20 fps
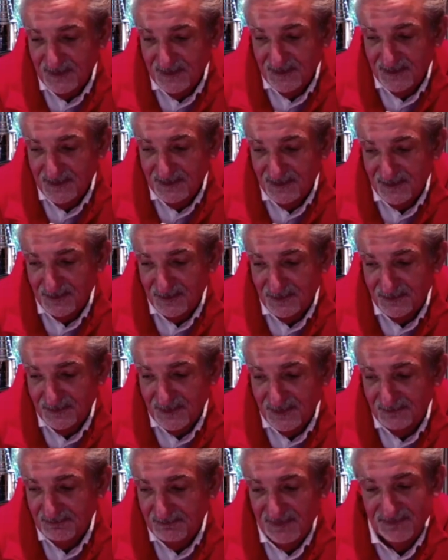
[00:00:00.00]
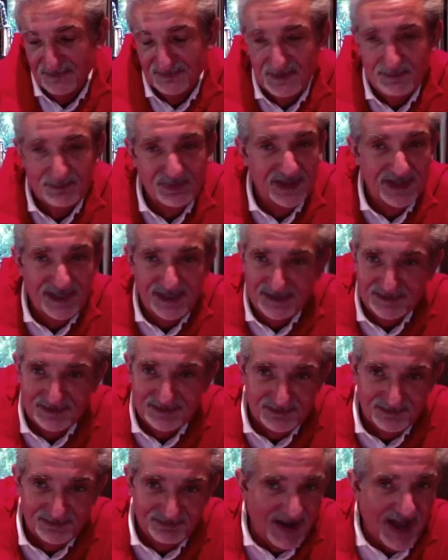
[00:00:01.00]
you know, if he
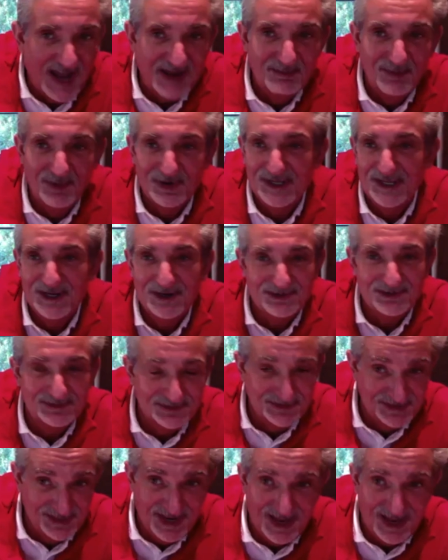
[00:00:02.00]
plays 5 more years,